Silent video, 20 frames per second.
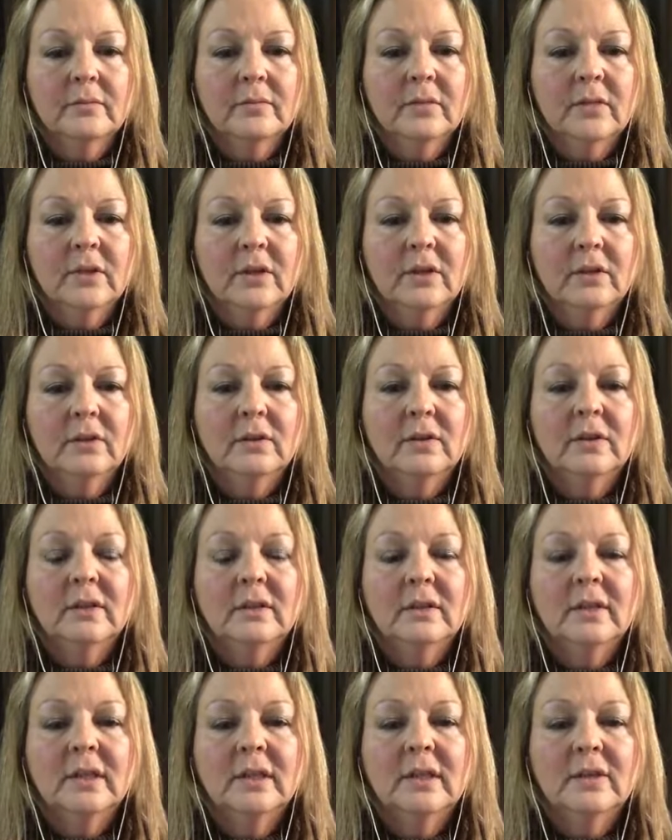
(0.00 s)
You
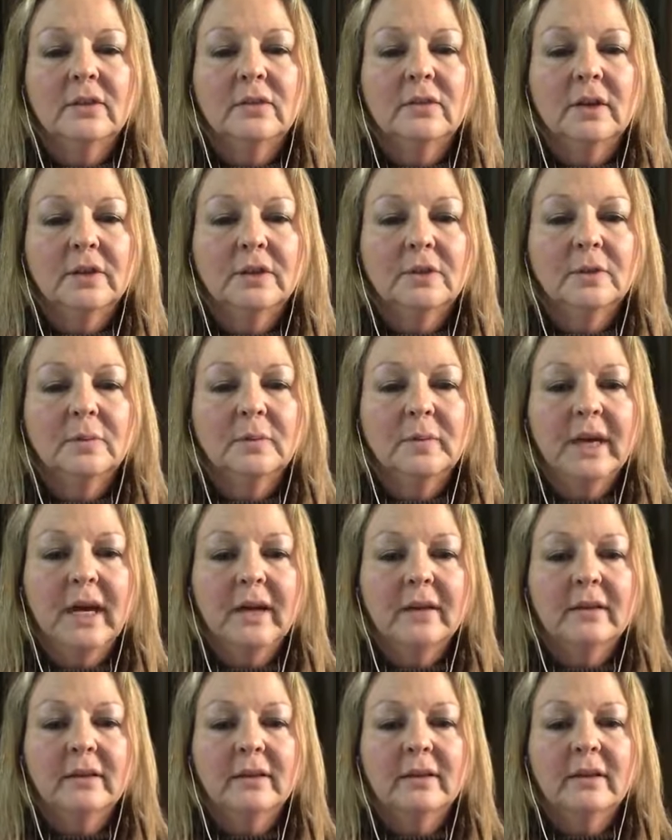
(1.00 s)
continue on your path
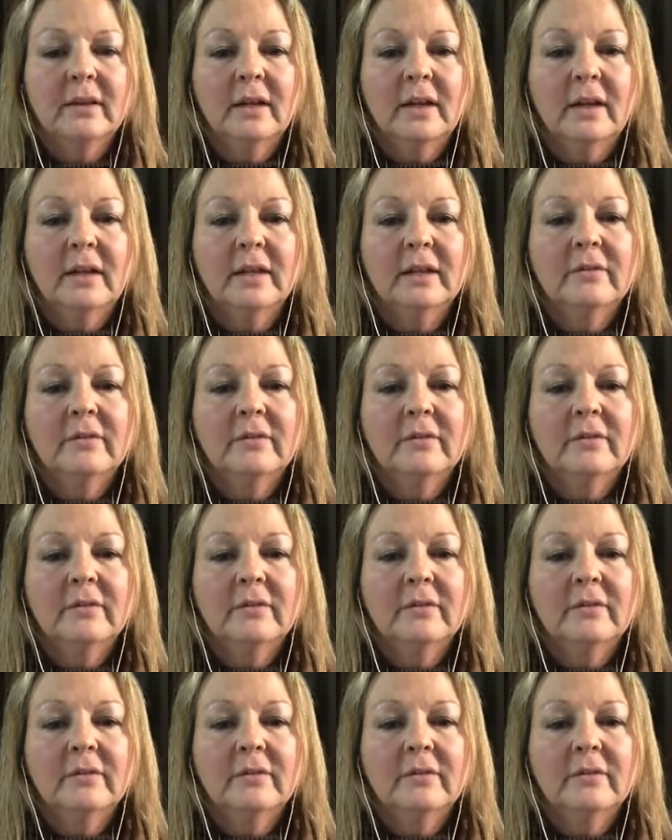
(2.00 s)
in life,